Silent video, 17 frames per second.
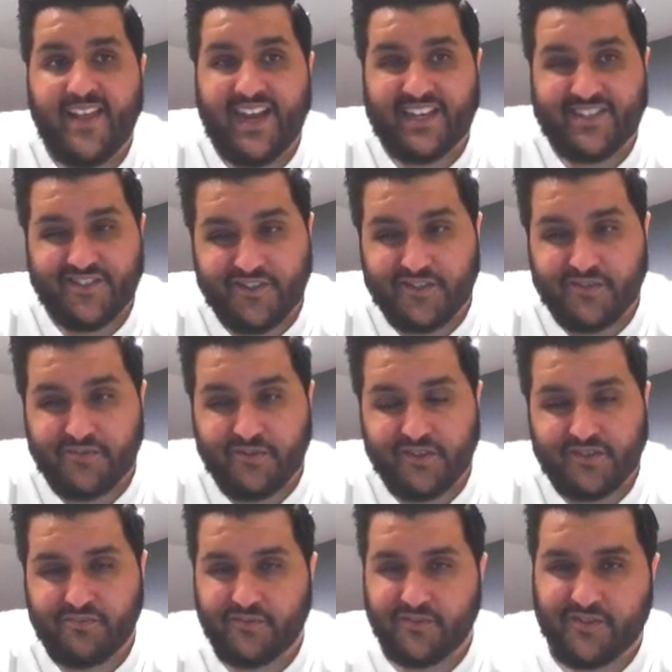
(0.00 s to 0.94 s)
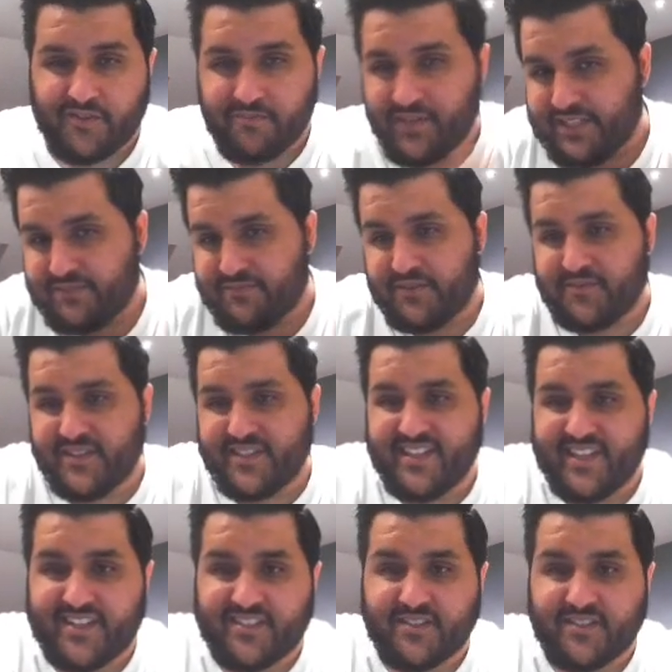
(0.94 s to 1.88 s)
as soon as possible. So please
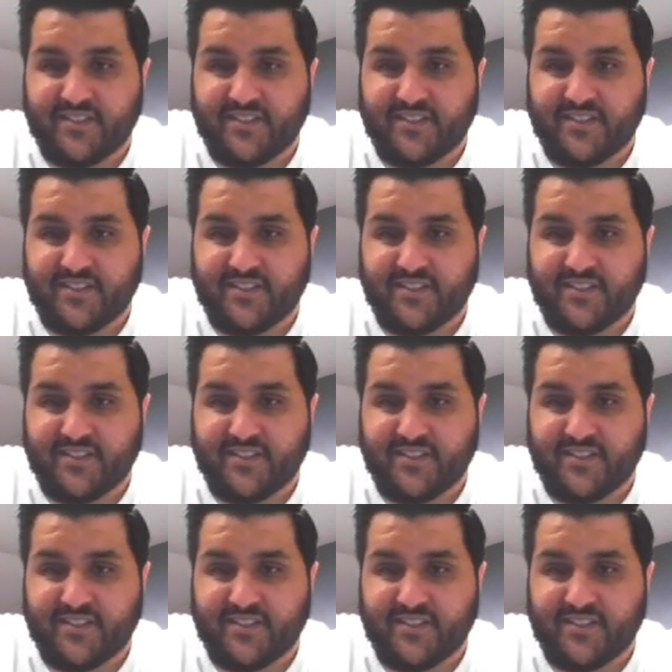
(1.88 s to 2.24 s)
hit that subscribe